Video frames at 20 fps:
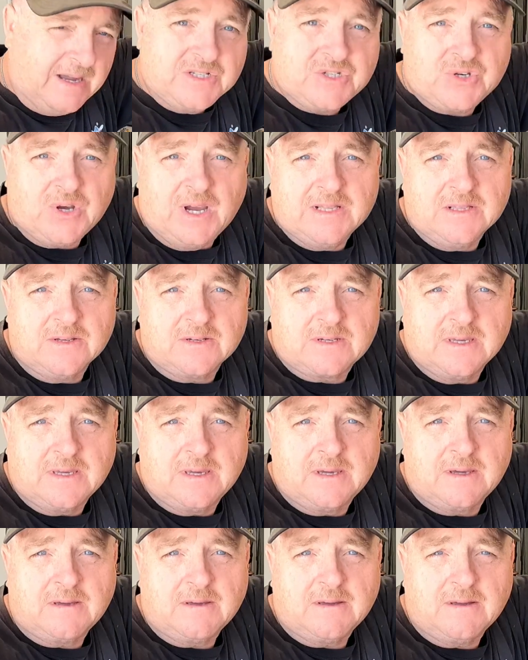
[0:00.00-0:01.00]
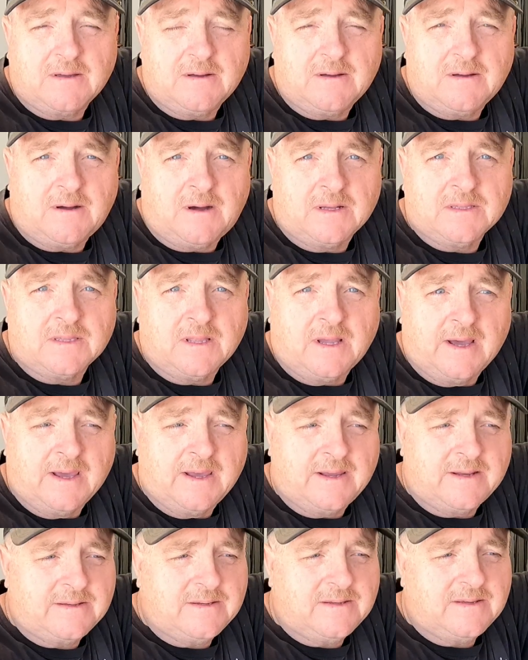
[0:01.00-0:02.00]
tried looking
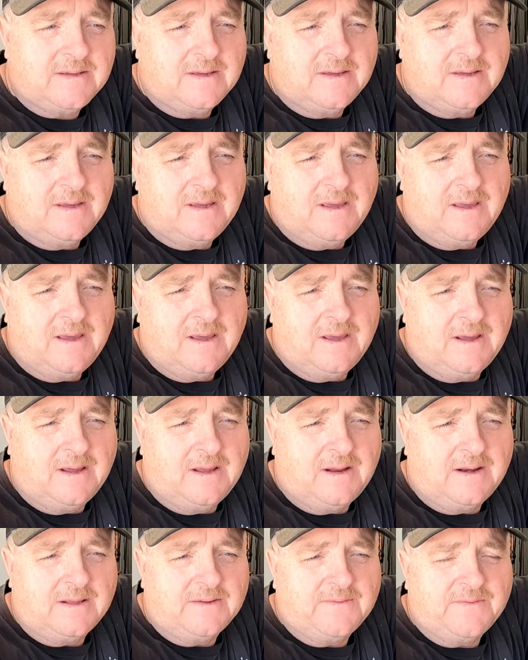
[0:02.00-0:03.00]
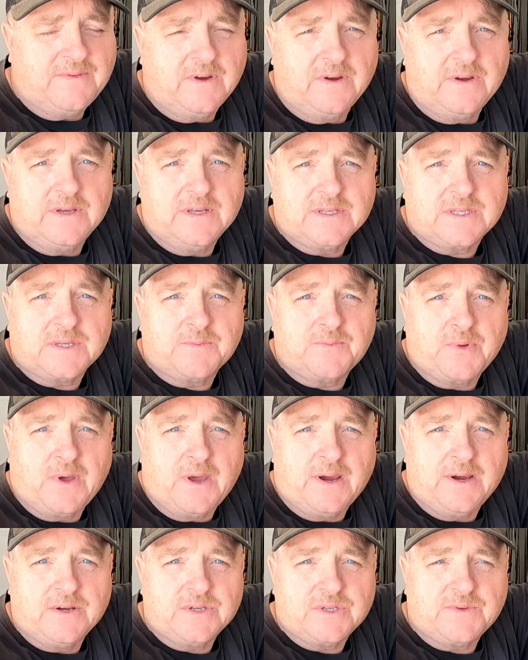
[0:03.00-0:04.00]
online and at various
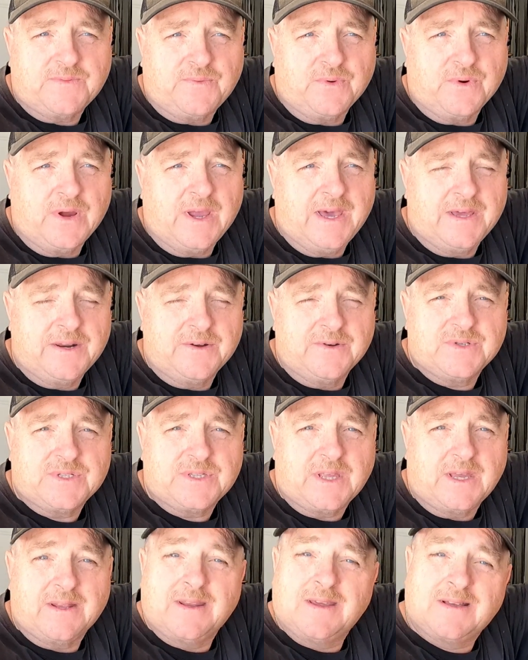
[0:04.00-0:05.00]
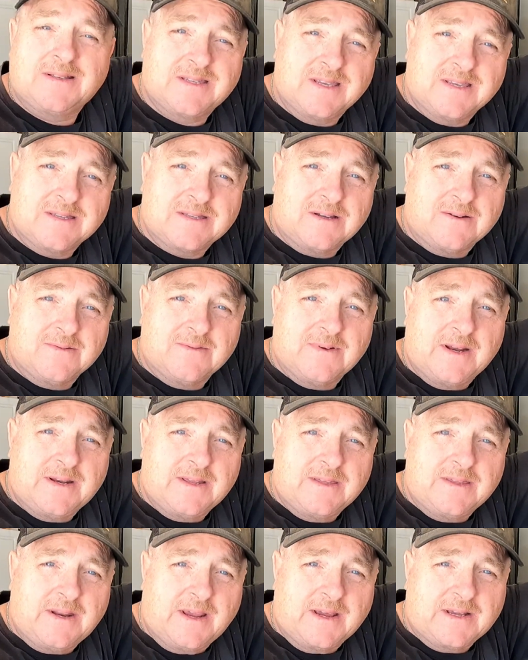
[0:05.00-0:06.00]
suppliers for headers that exist
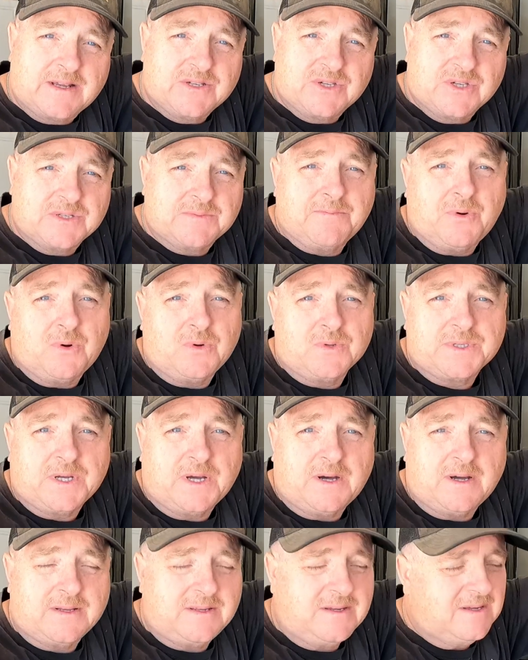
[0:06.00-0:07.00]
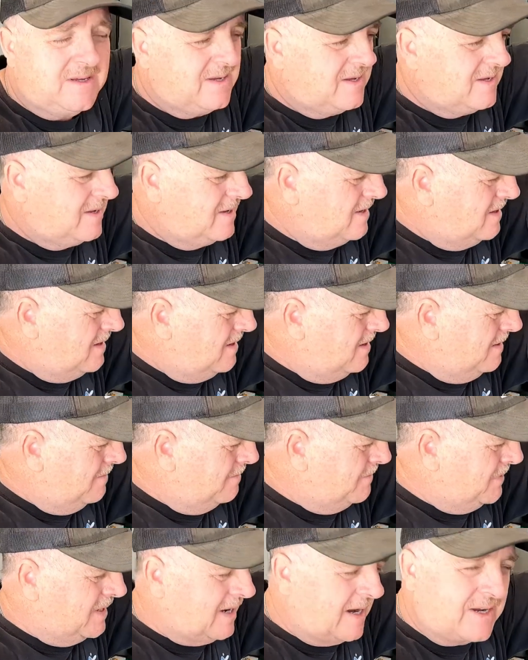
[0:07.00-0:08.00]
already that I could just bolt on.
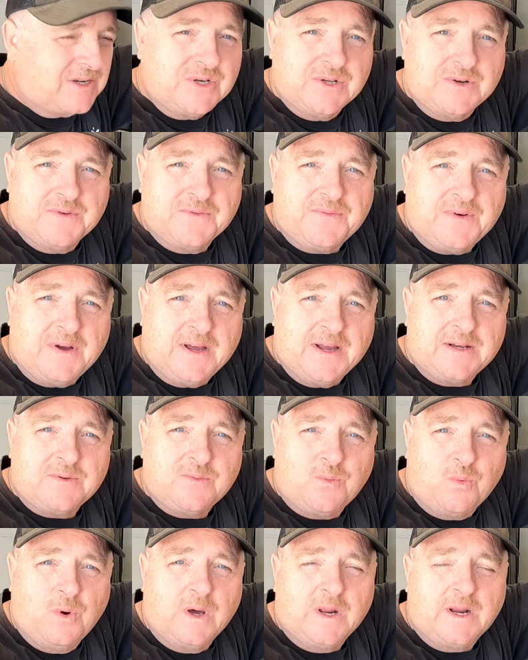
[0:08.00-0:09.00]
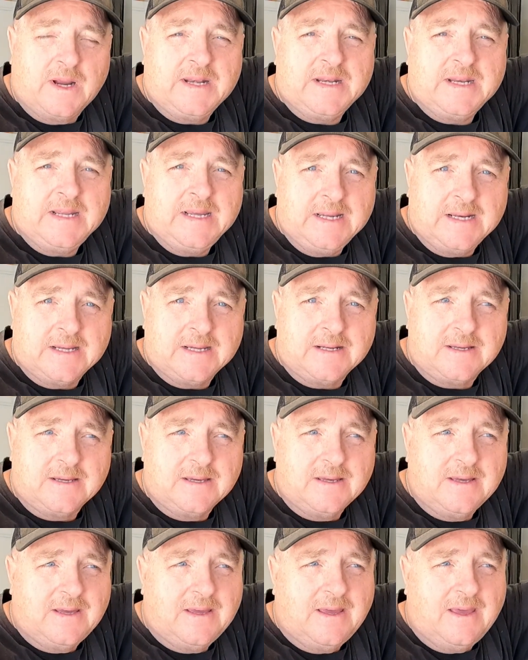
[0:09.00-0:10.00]
But I couldn't find what I needed.
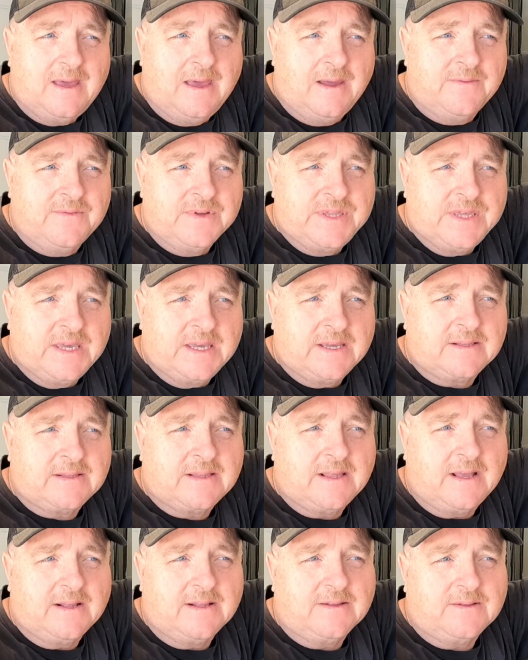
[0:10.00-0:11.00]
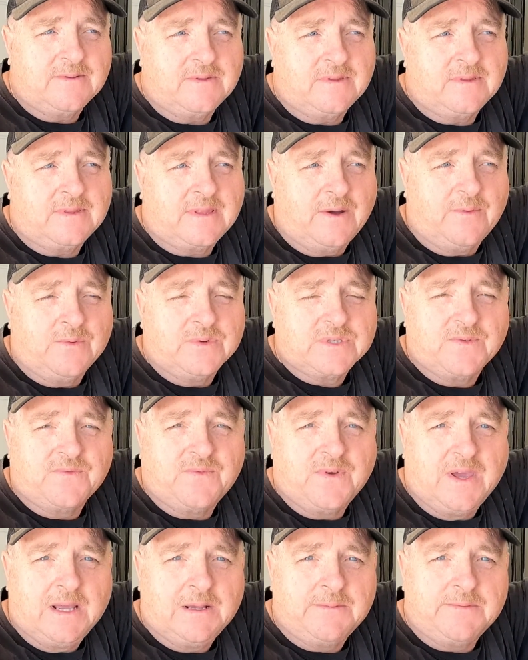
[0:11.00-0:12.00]
Everything that was
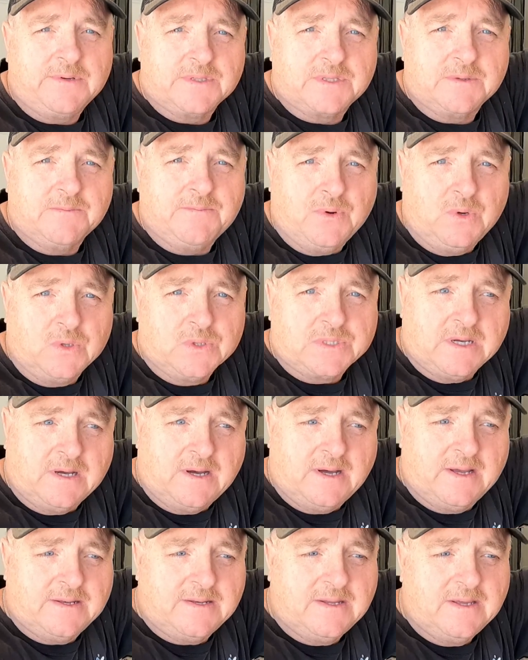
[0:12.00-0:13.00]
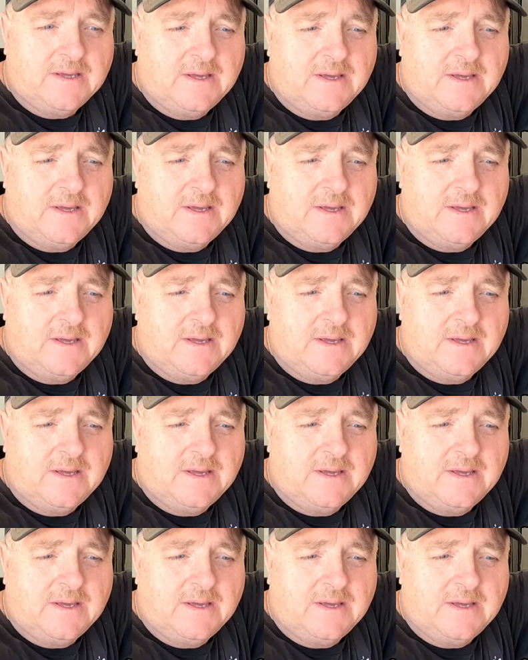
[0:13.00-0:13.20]
available to bolt on